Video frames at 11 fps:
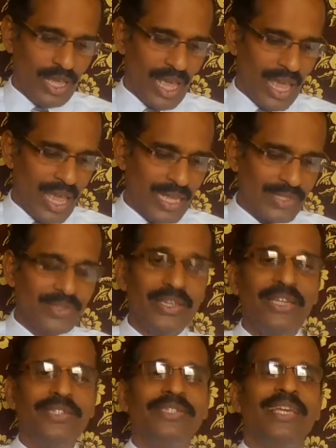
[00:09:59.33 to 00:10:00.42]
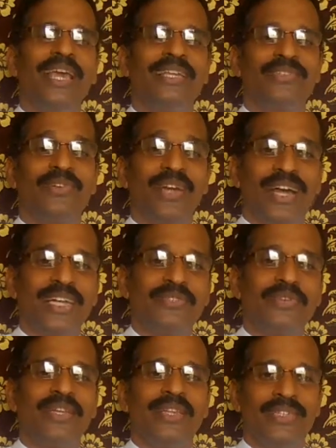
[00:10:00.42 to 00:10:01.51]
as guilty as
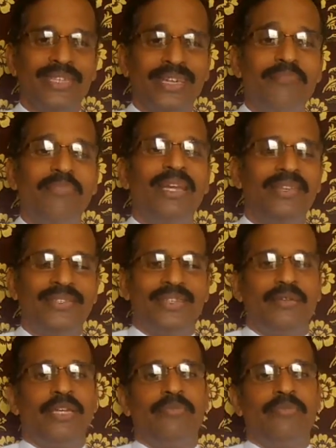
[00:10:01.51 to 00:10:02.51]
transferee. There is a comparison in